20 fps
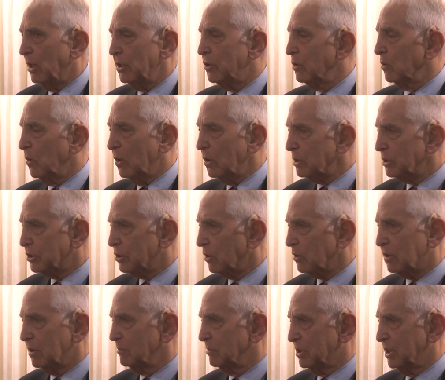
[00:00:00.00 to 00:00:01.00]
under all
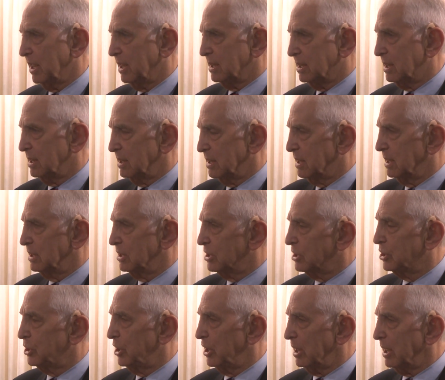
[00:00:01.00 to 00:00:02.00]
circumstances,
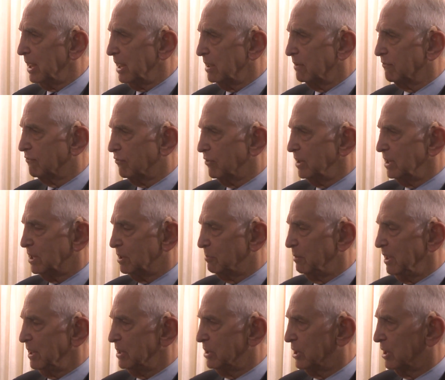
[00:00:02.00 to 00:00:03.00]
it's chilling of free
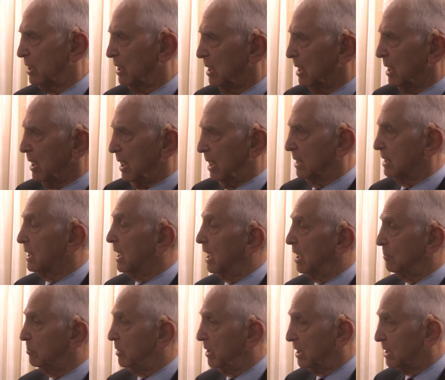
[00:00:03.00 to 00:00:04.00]
speech and
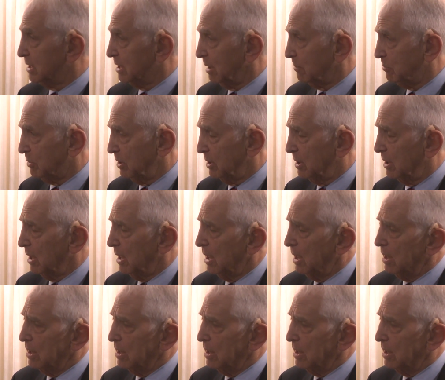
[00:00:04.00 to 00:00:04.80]
can't be accepted.